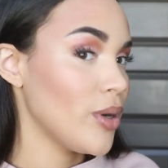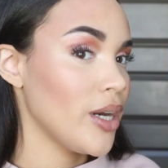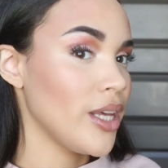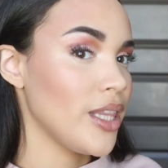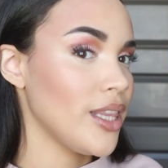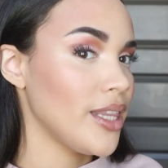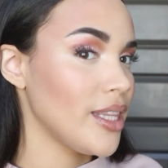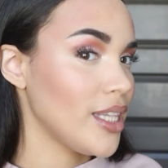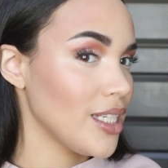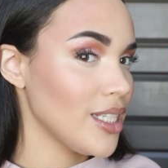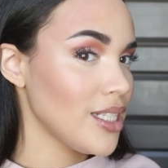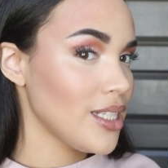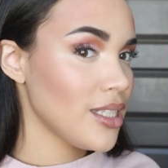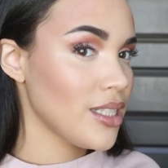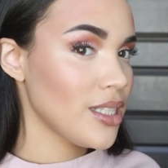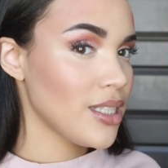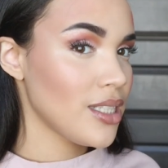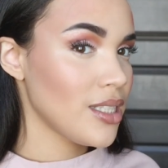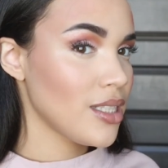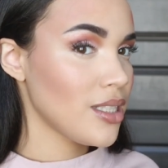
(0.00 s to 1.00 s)
but
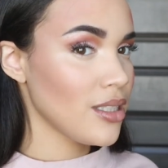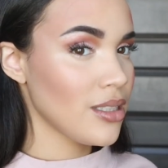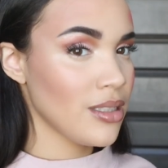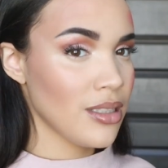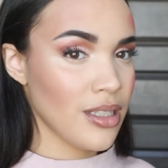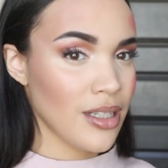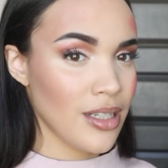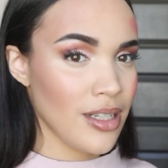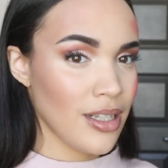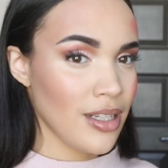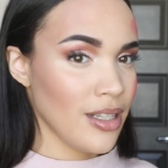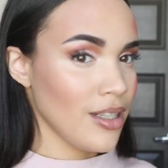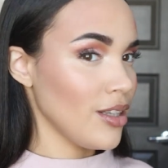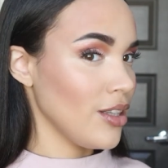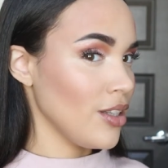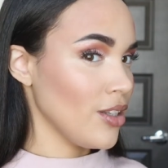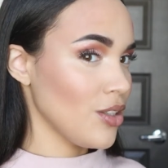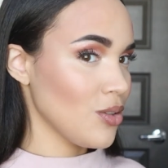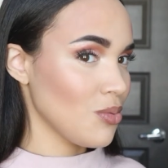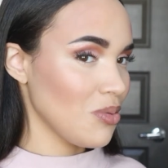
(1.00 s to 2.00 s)
this
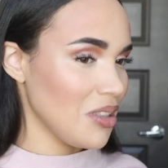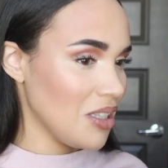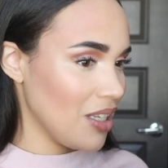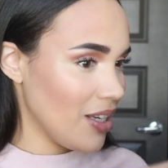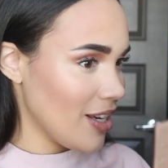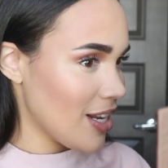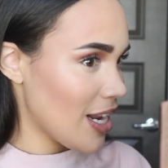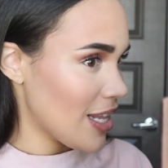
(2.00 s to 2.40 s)
looks pretty good.